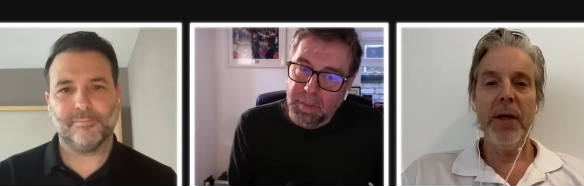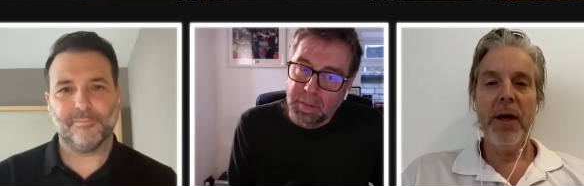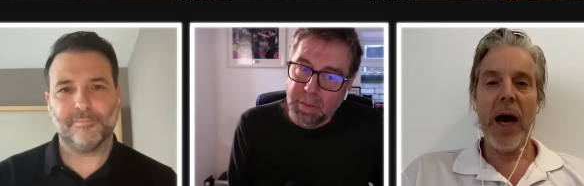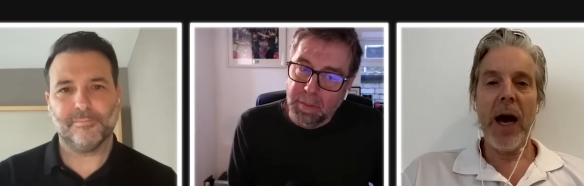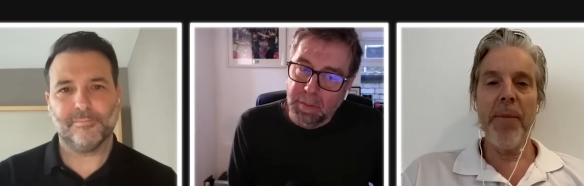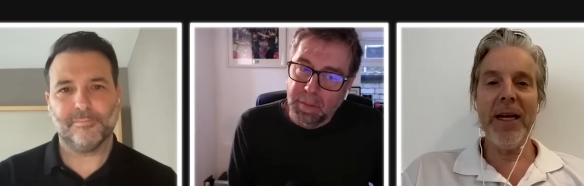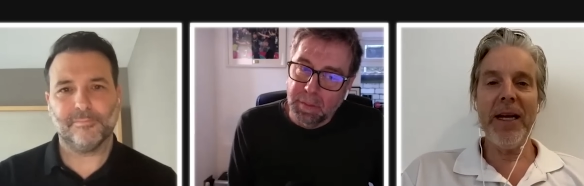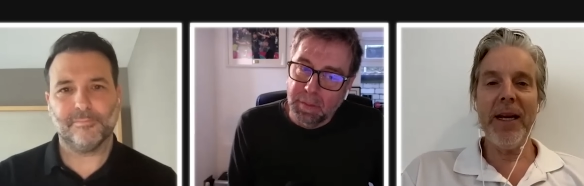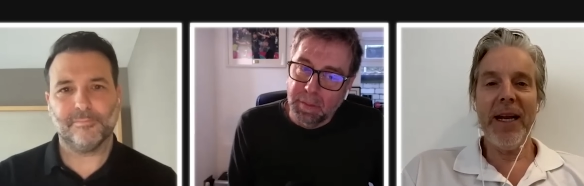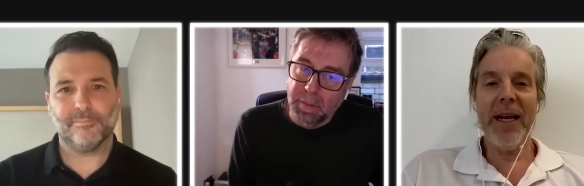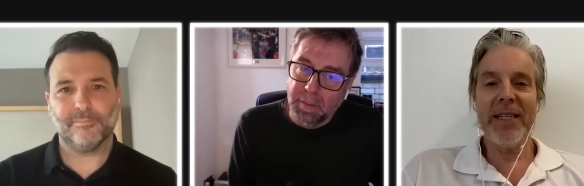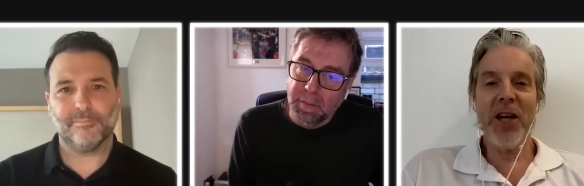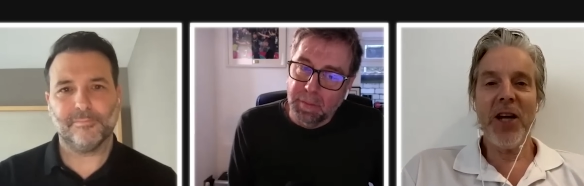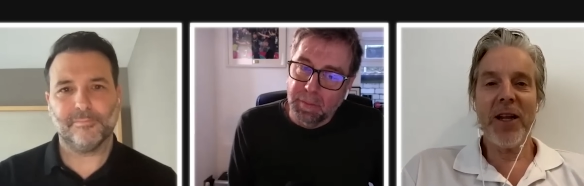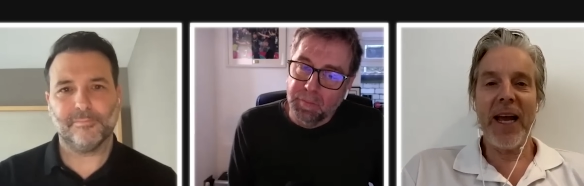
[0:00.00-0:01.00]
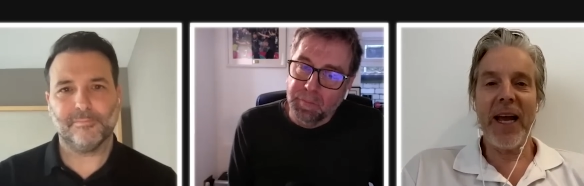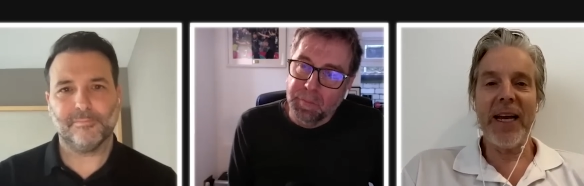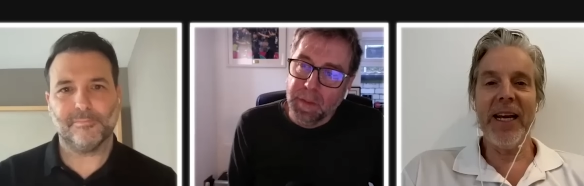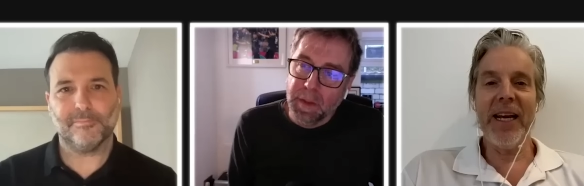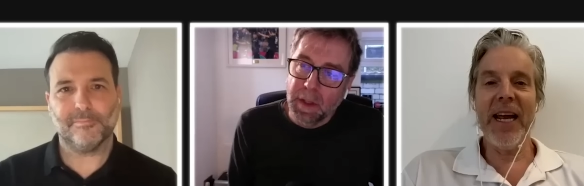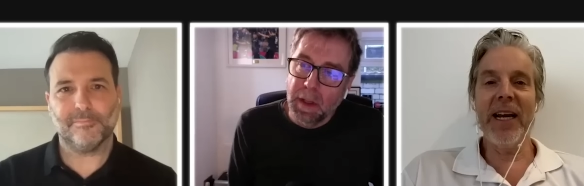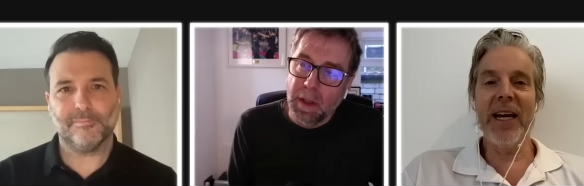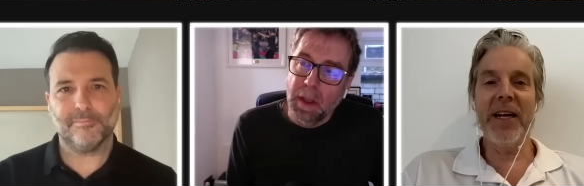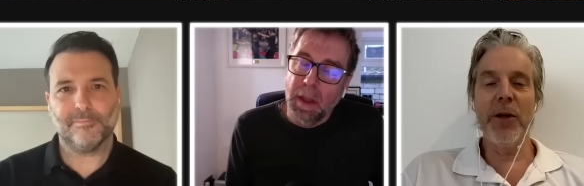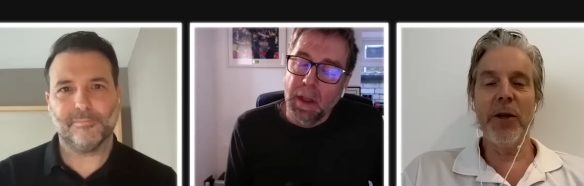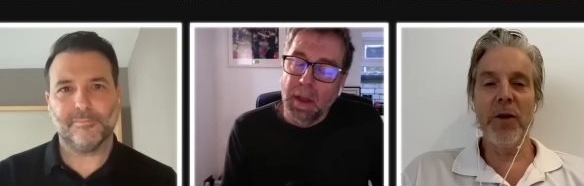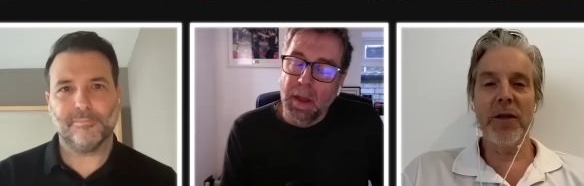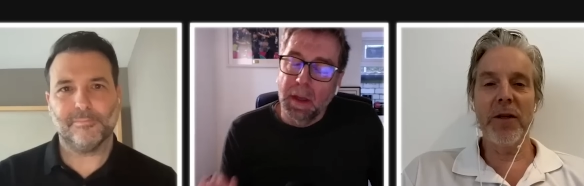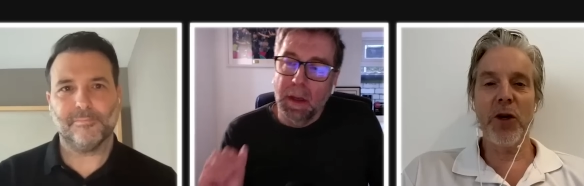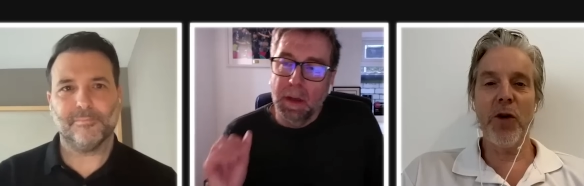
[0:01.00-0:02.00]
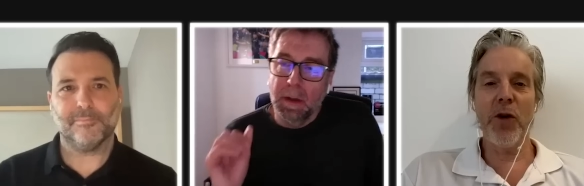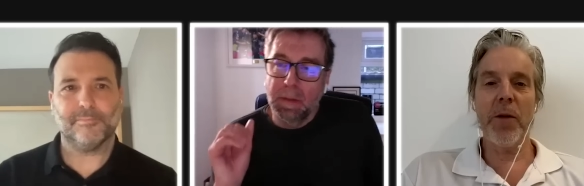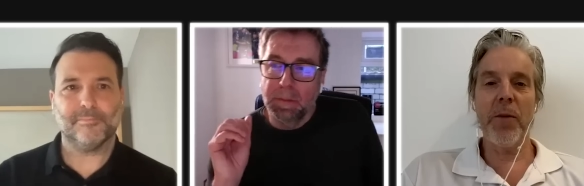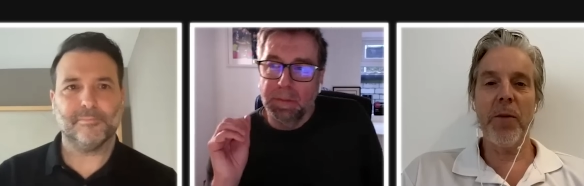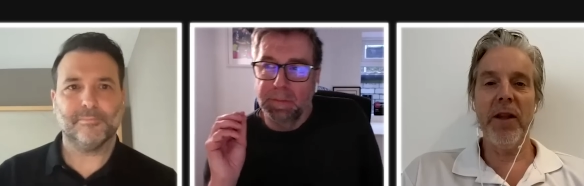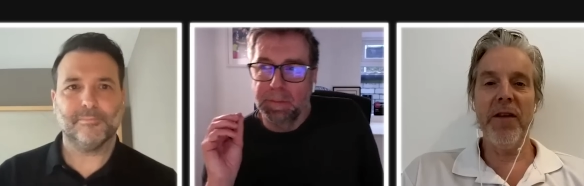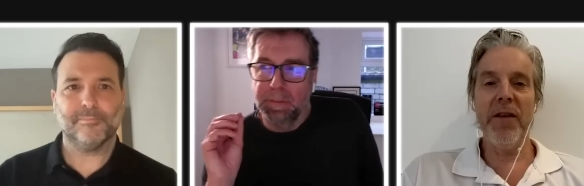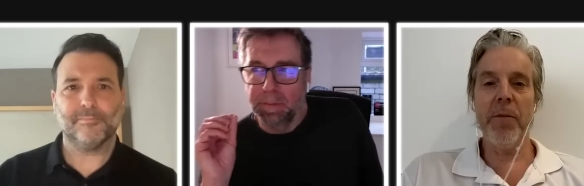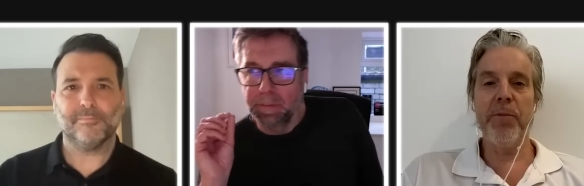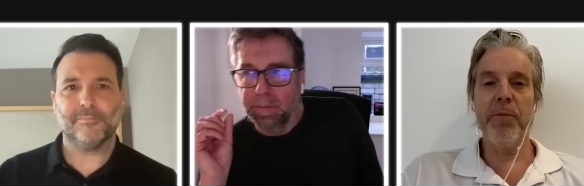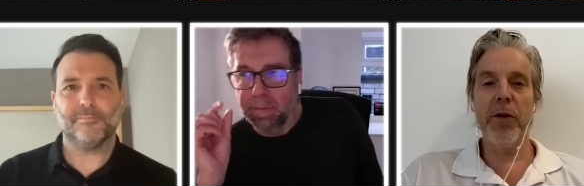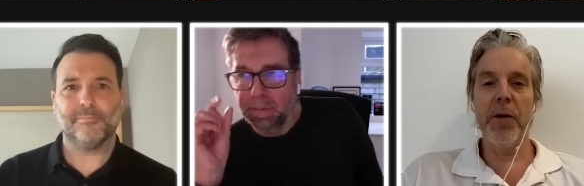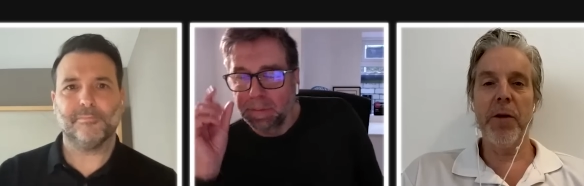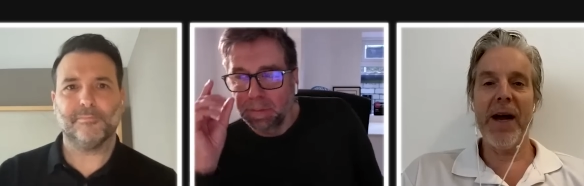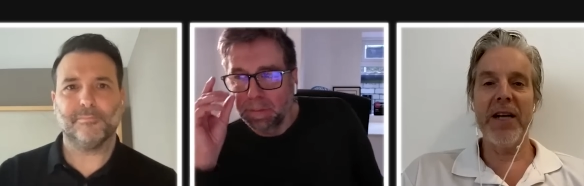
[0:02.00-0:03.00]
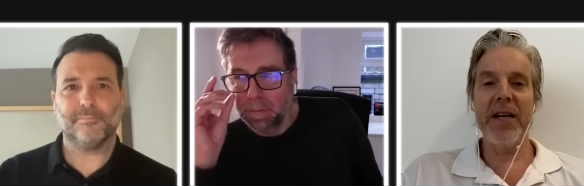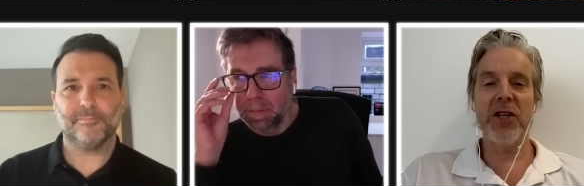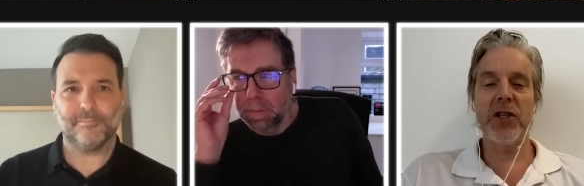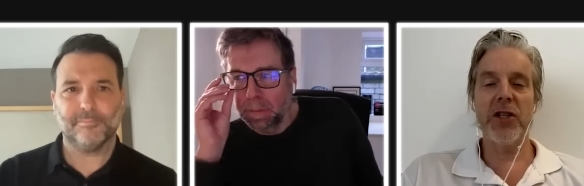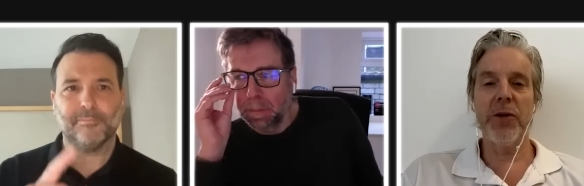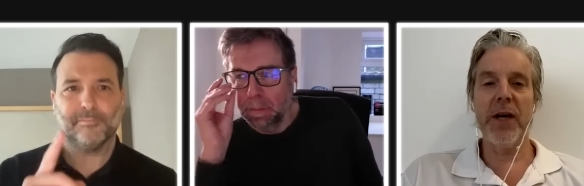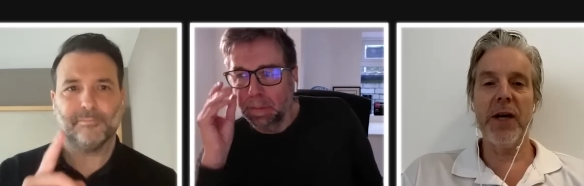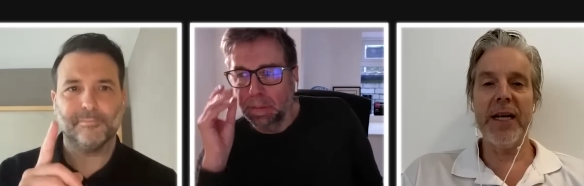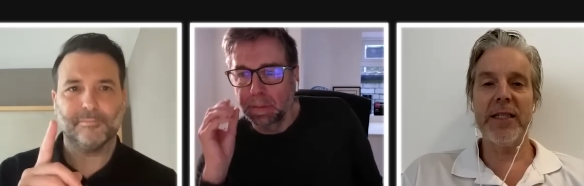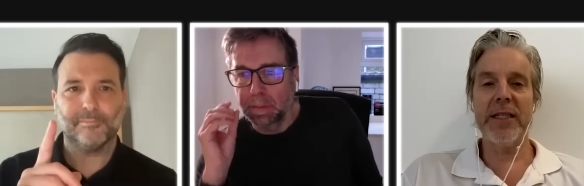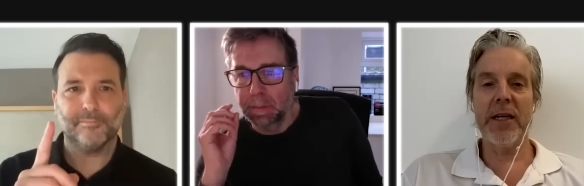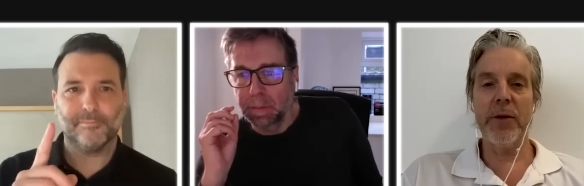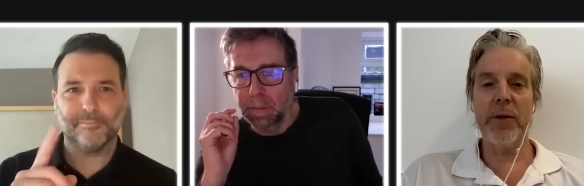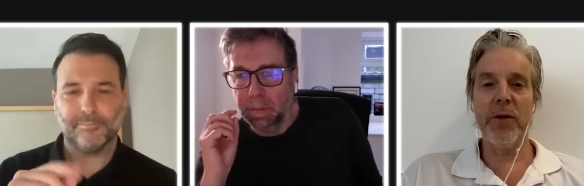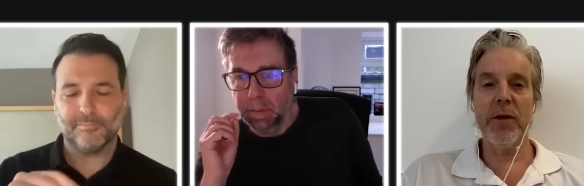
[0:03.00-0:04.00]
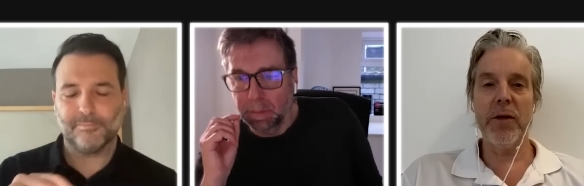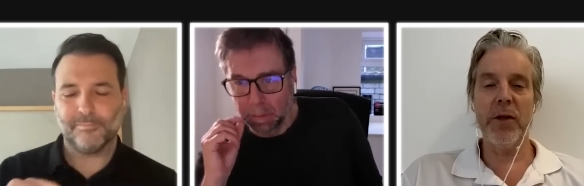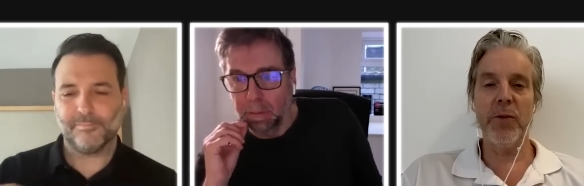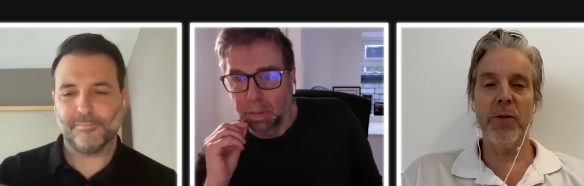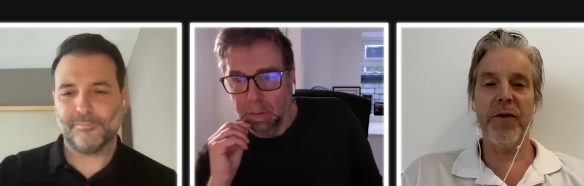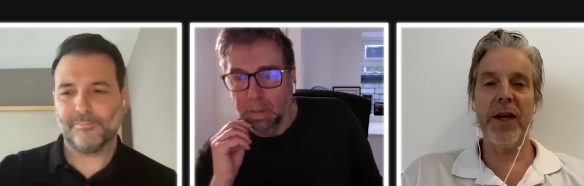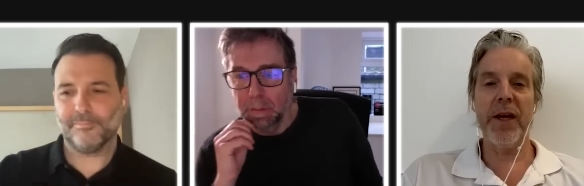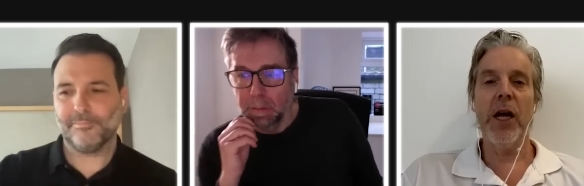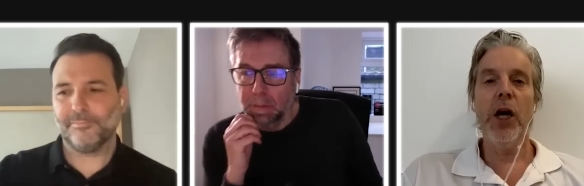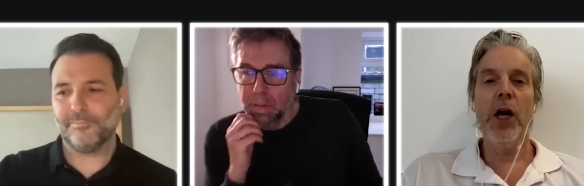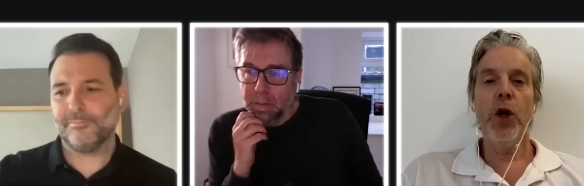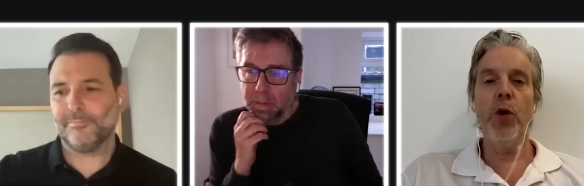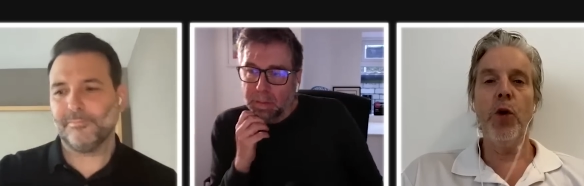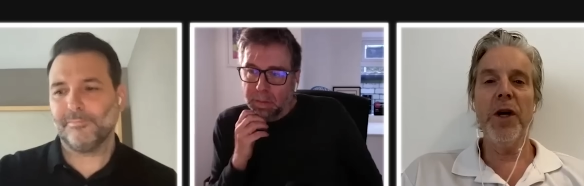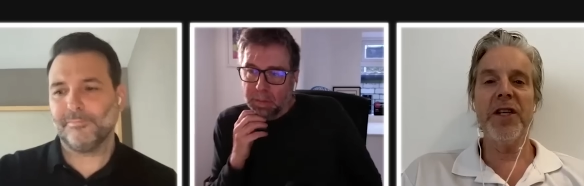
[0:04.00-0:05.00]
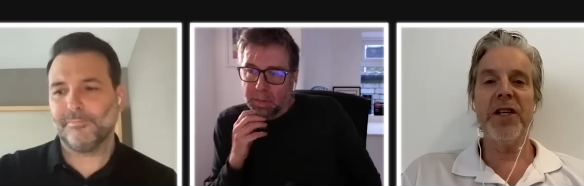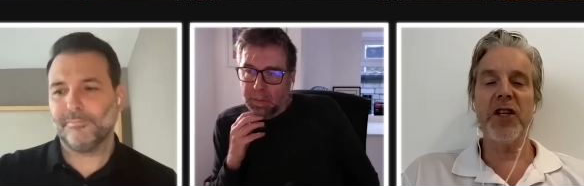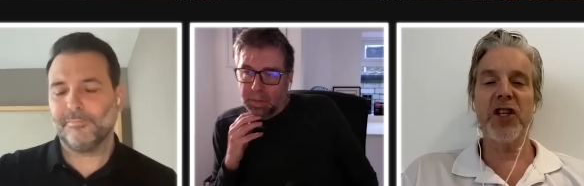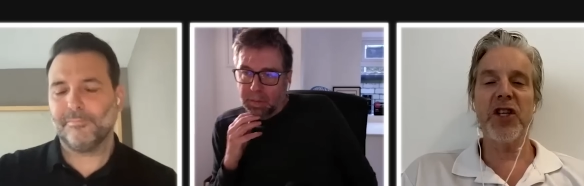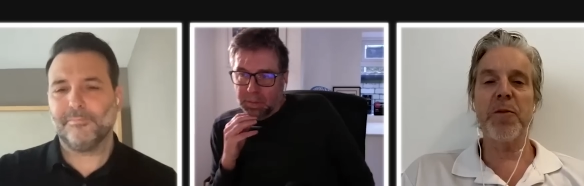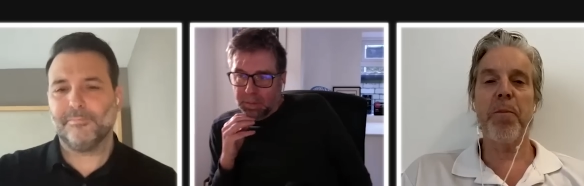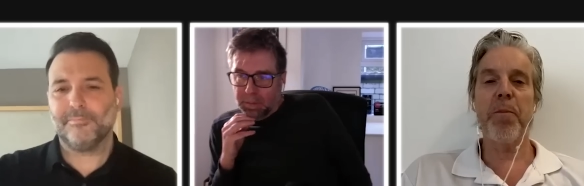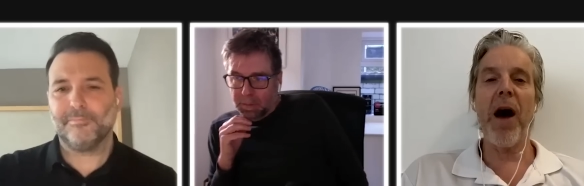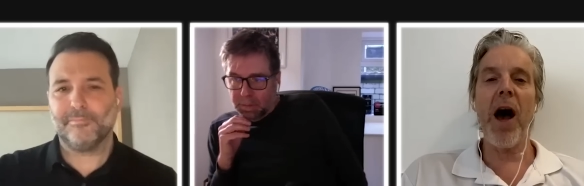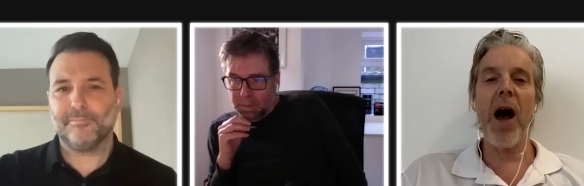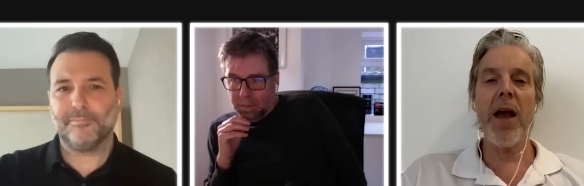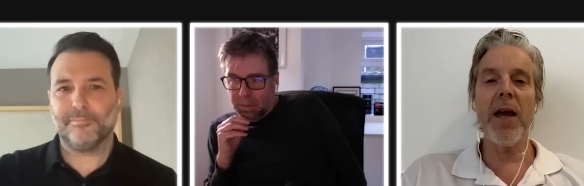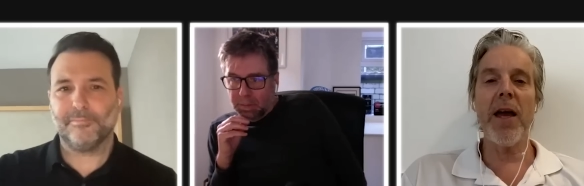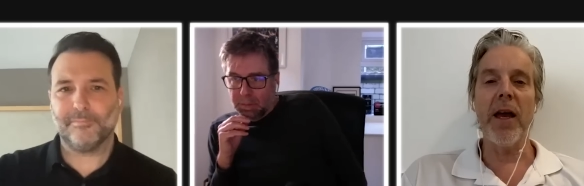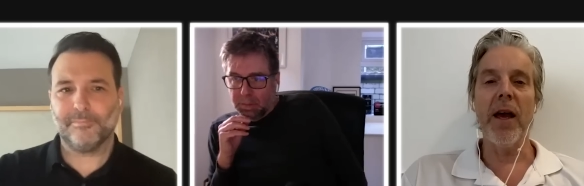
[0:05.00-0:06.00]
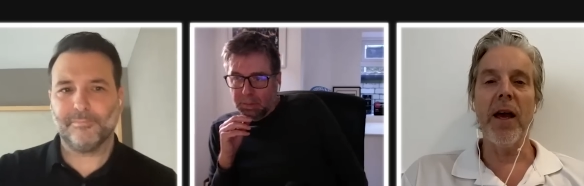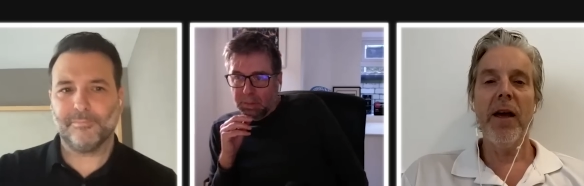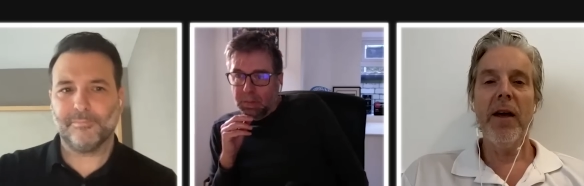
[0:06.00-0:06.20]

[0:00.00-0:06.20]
Speaker 1: I mean, it's not like in England you will talk about Liverpool or Manchester United and you will think, who is the spy? Yeah.